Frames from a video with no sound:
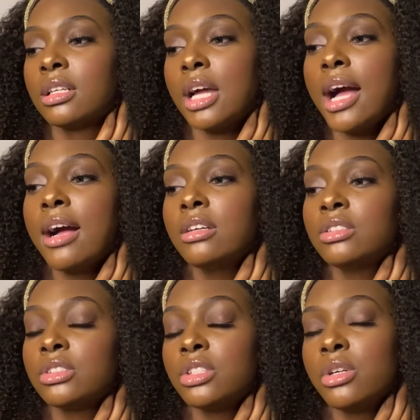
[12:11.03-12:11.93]
I don't
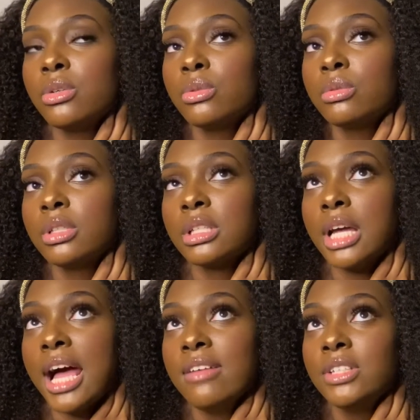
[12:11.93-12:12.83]
know. So
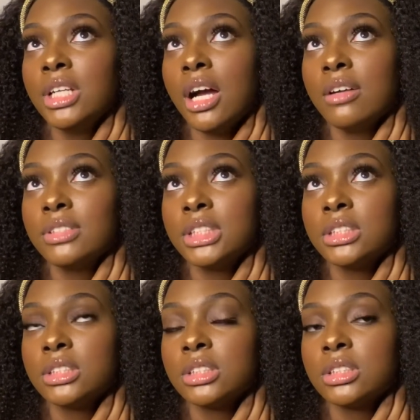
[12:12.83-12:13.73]
having
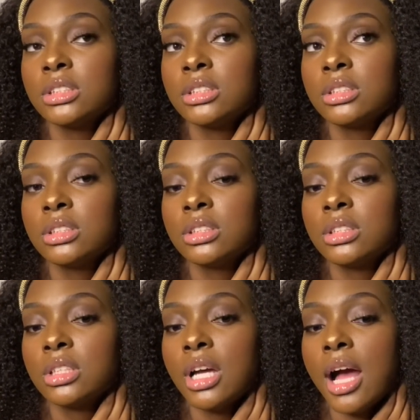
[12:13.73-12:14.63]
confidence,
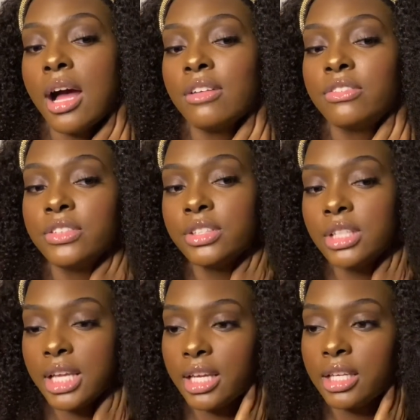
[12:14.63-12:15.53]
I feel
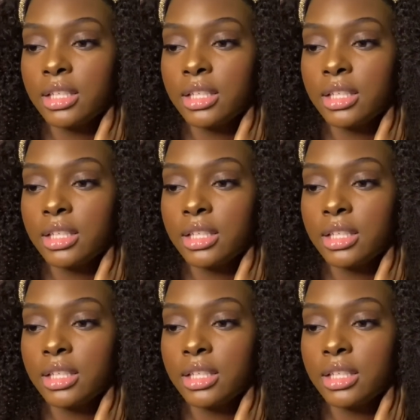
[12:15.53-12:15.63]
like